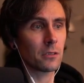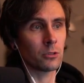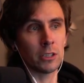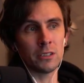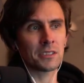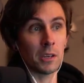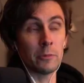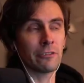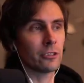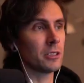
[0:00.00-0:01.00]
or at least some
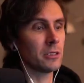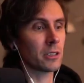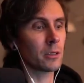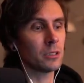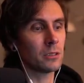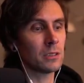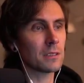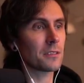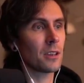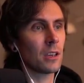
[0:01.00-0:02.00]
of your healing abilities.